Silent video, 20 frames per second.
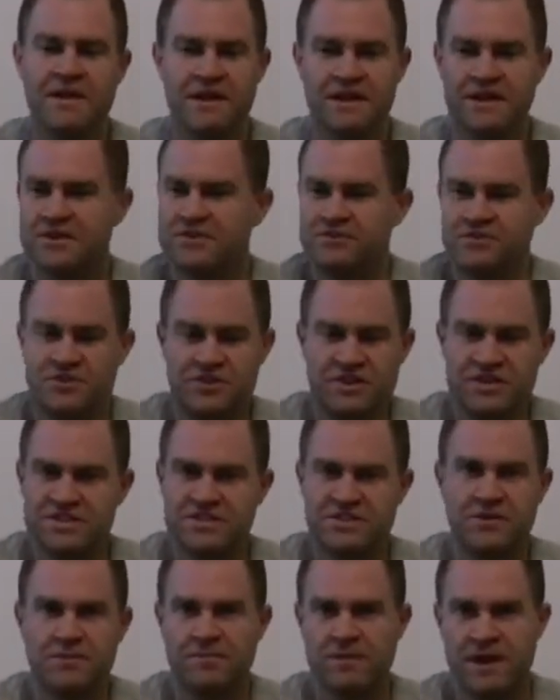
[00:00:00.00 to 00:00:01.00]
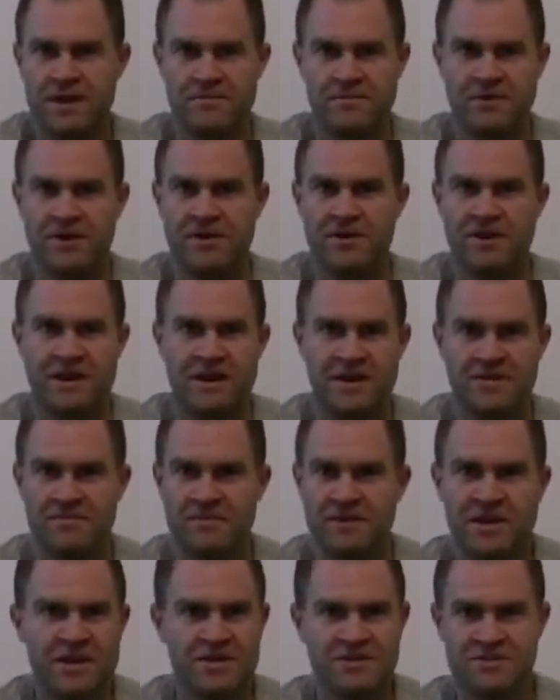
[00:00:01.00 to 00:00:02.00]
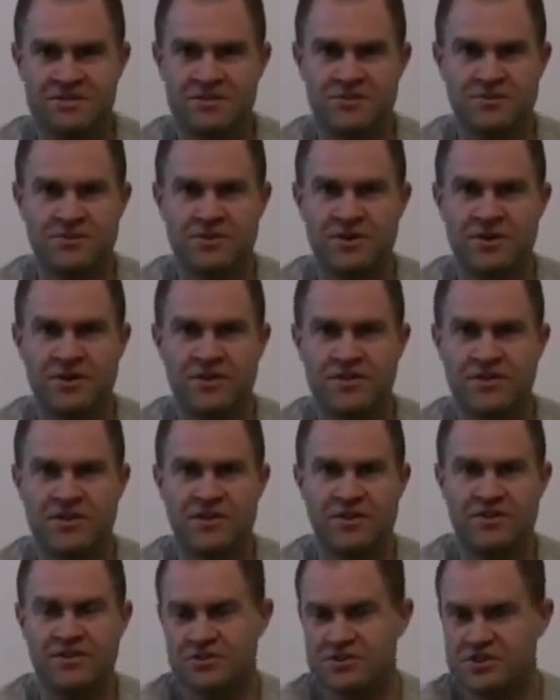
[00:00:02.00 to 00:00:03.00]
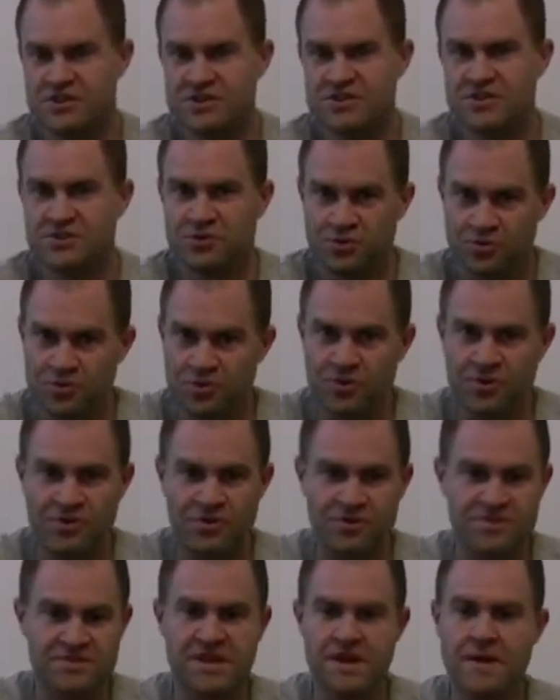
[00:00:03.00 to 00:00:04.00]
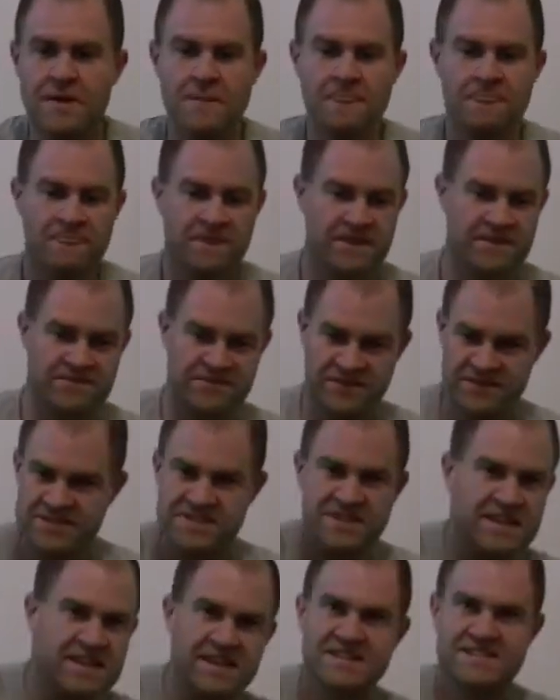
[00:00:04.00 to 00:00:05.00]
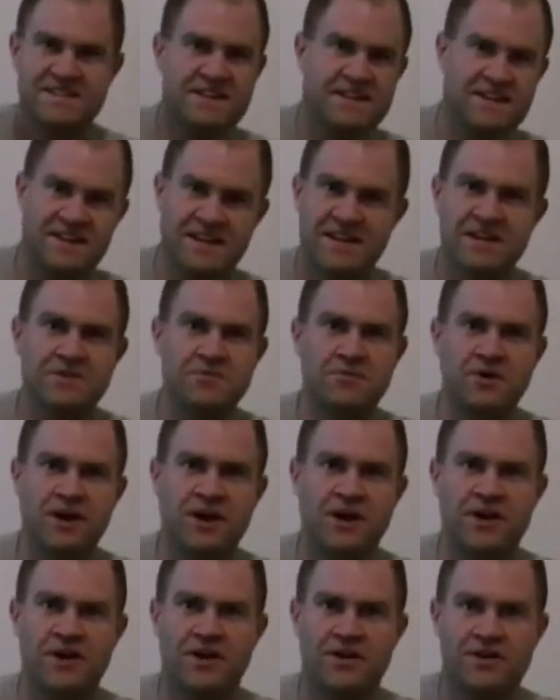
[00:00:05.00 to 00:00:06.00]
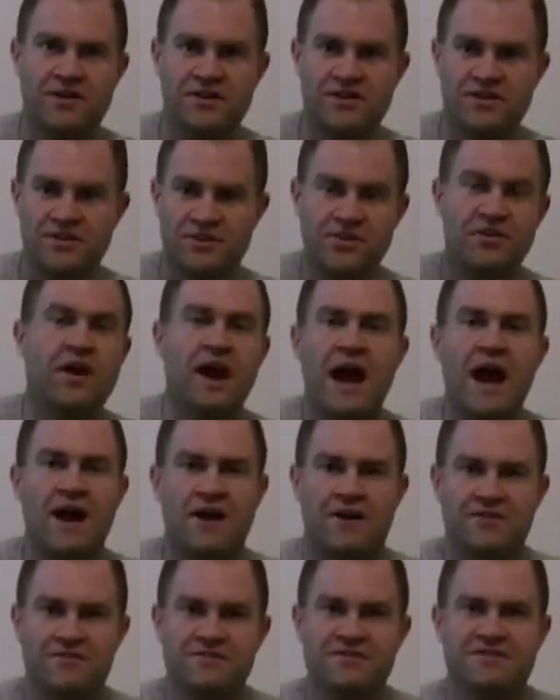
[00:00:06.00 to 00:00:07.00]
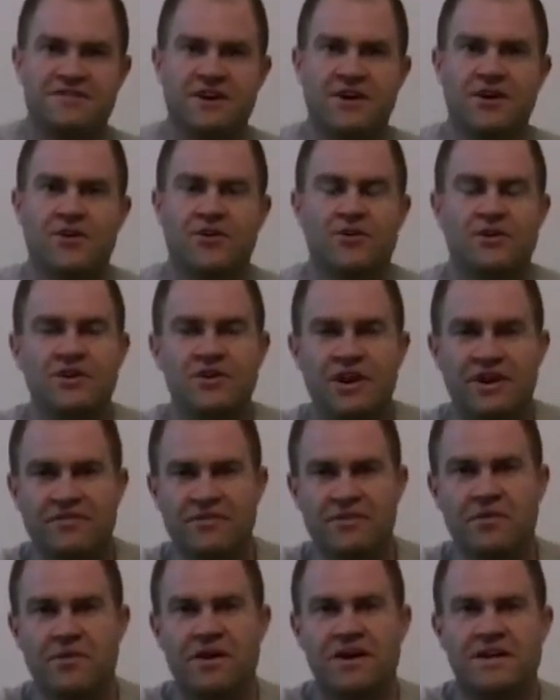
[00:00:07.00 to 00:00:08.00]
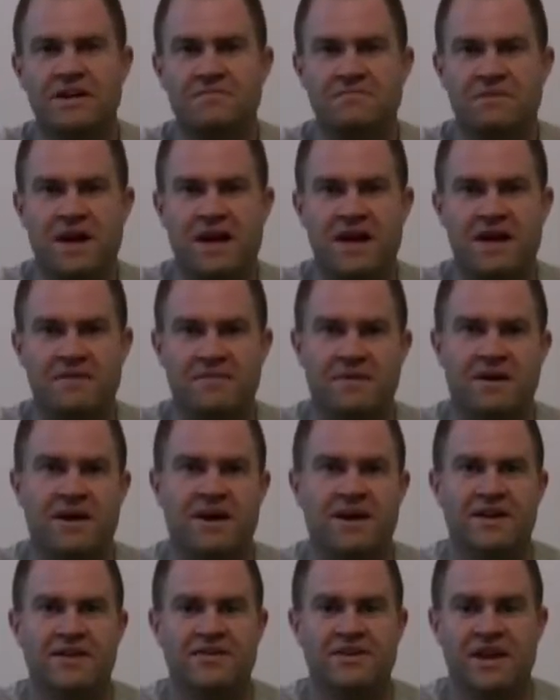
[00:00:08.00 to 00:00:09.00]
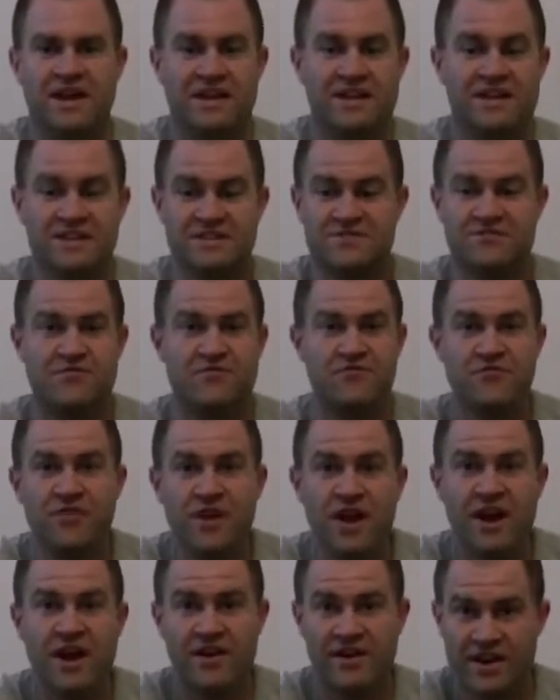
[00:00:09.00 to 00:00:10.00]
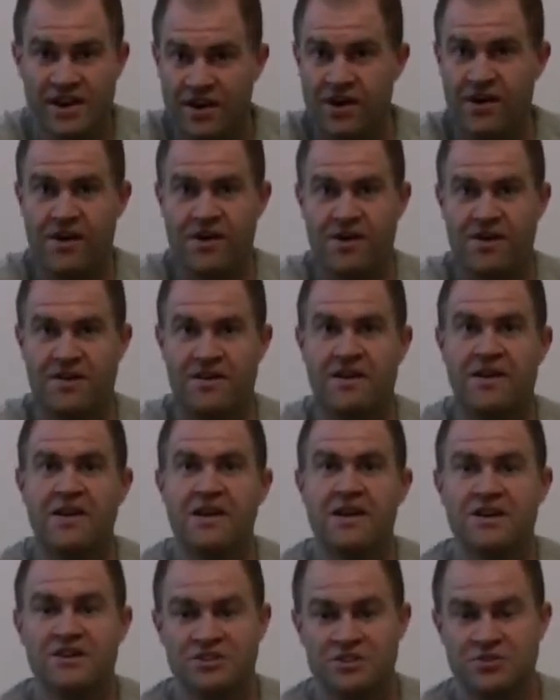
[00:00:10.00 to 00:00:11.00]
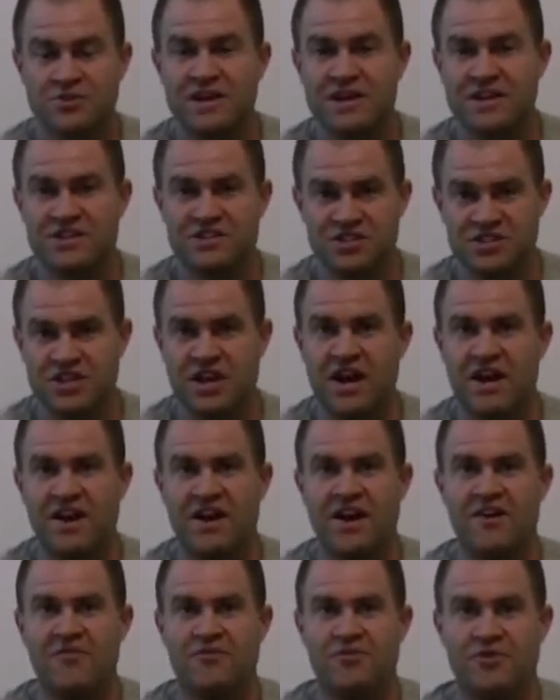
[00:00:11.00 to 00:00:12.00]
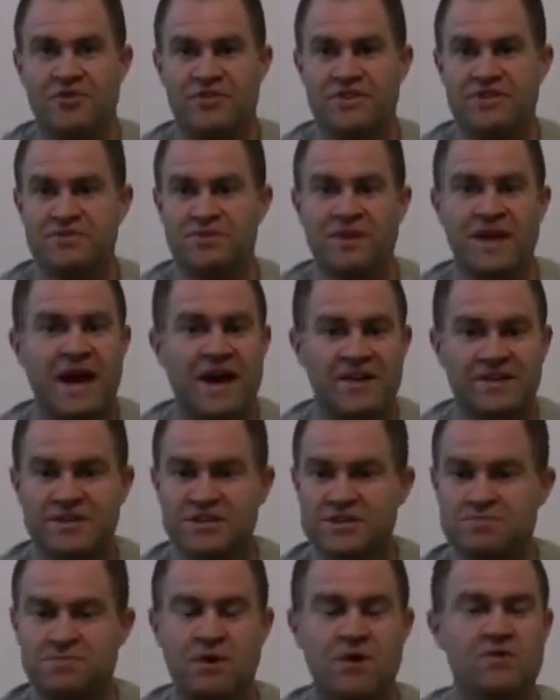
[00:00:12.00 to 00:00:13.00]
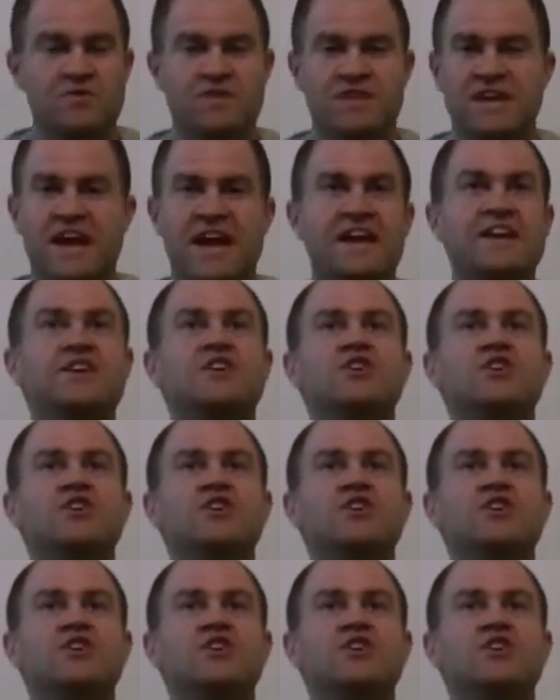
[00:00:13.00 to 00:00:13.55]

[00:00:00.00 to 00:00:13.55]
in a traditional paintball game, to the traditional rules, if this thing gets hit anywhere, you're out. So you definitely want to keep that in mind, okay? And it's very hard to get a shot off with this without exposing a